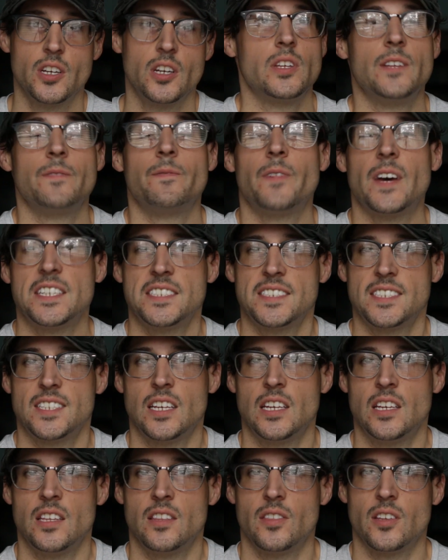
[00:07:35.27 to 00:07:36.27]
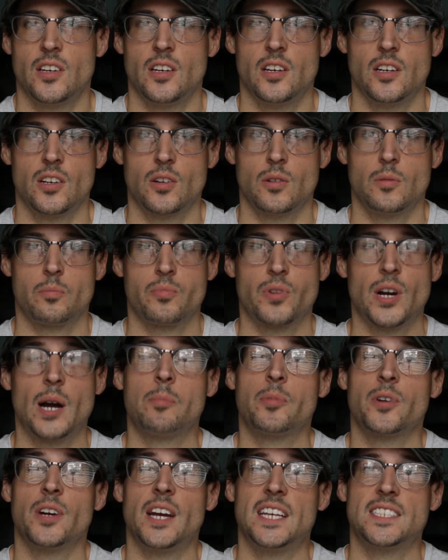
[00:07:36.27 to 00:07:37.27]
invest in the
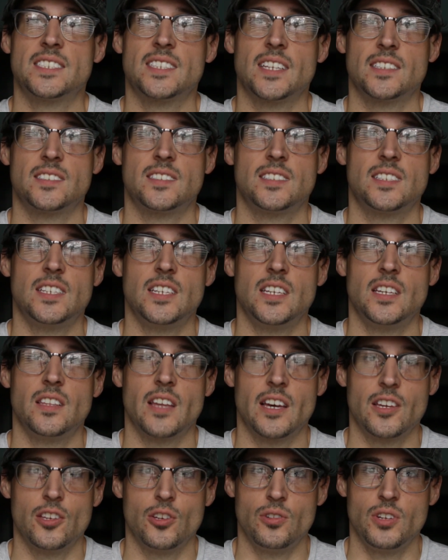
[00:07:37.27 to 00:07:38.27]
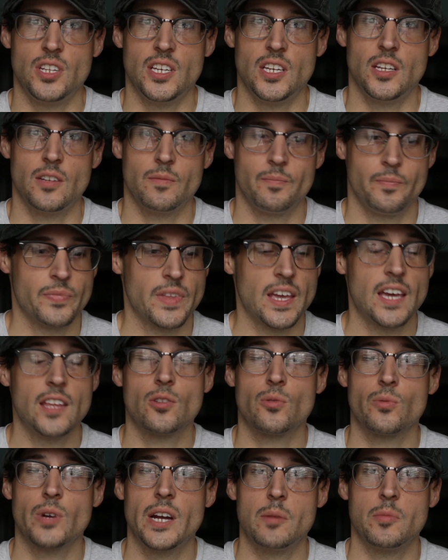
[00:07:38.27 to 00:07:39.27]
proper SSD that you need and
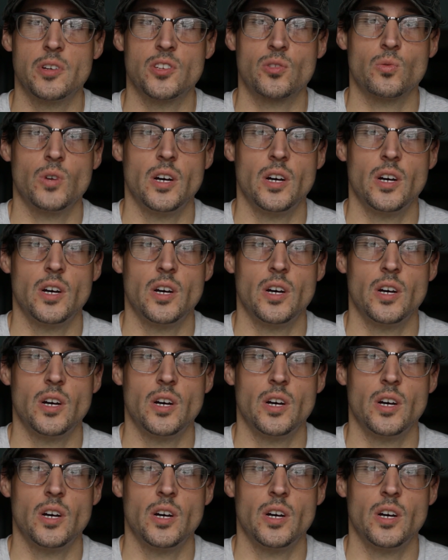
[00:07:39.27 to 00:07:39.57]
the RAM as